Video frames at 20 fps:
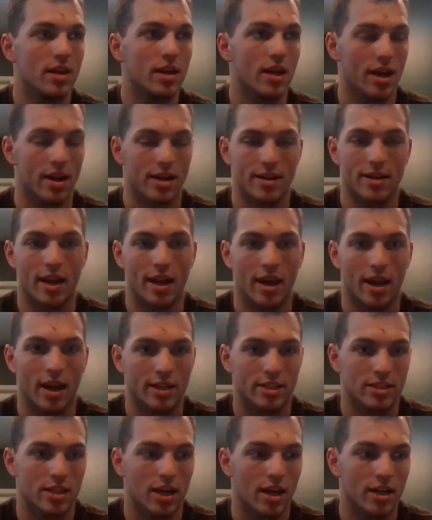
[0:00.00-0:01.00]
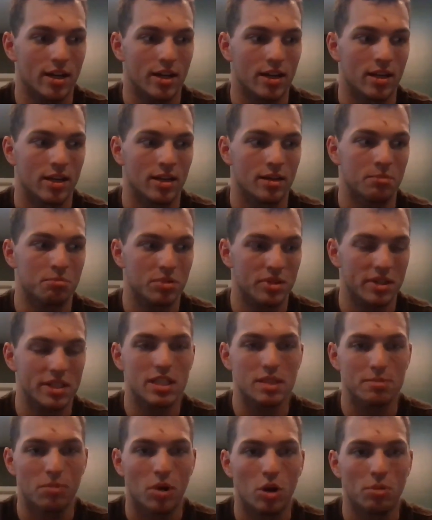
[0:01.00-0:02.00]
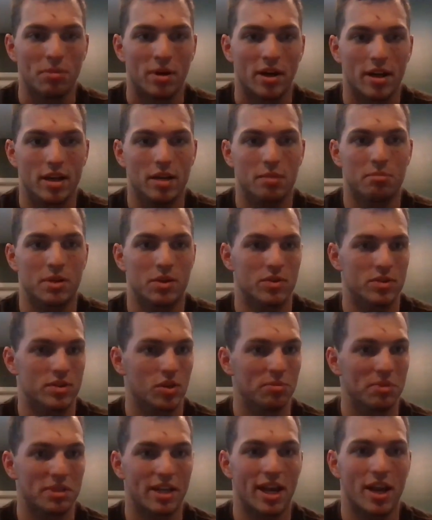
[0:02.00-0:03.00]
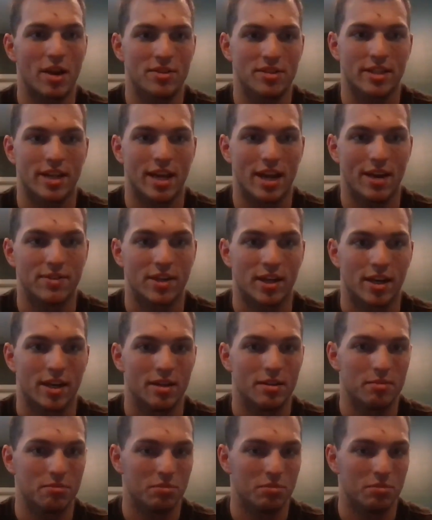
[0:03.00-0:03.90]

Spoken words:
And that I shot a pretty small buck, but it was the only day I was going to have to hunt.